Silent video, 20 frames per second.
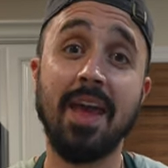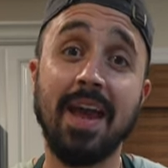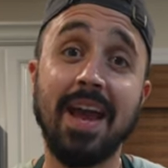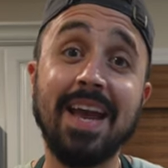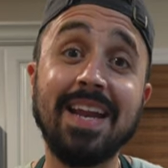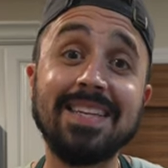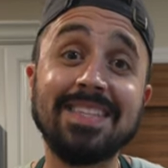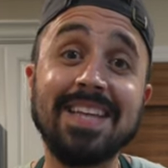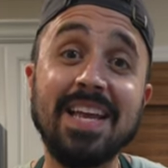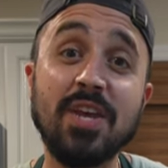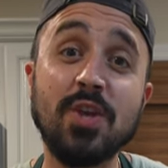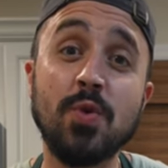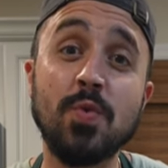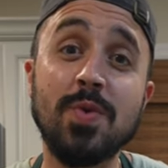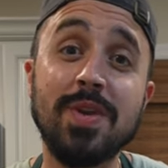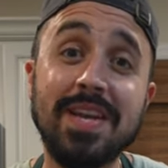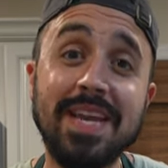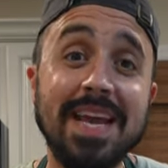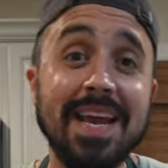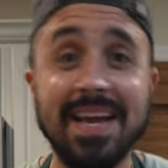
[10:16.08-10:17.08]
It is a
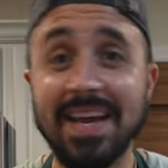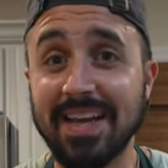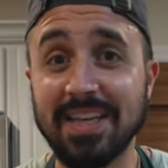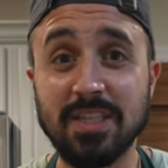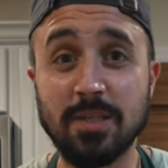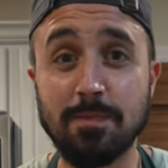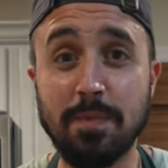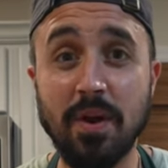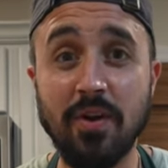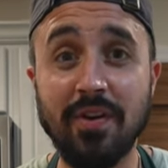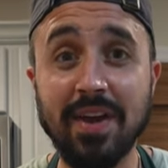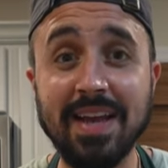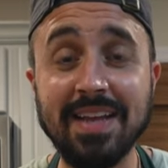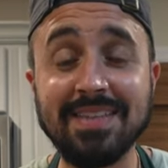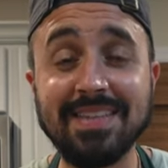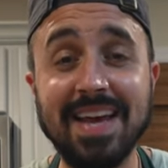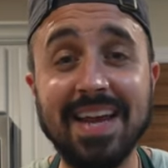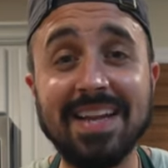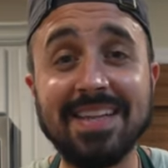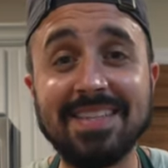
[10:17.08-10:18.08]
unique
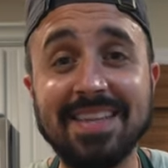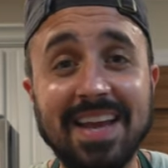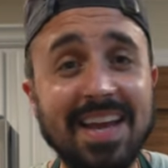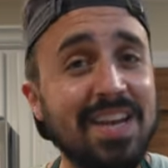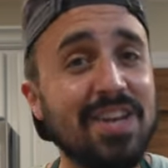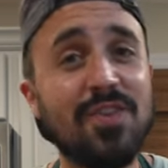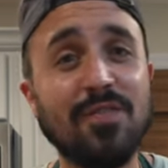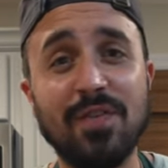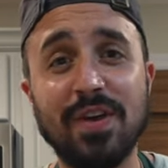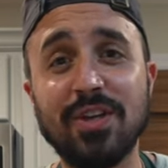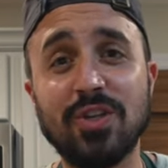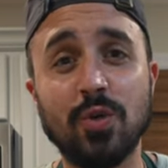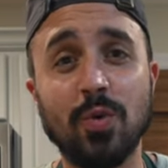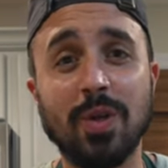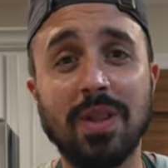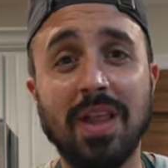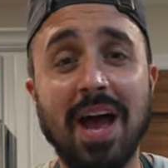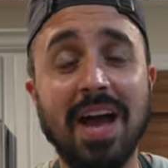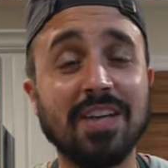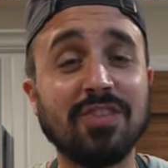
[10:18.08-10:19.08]
experience and it's
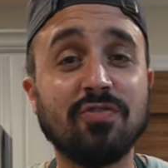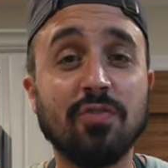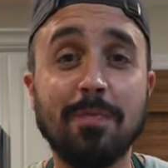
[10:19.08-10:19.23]
individualized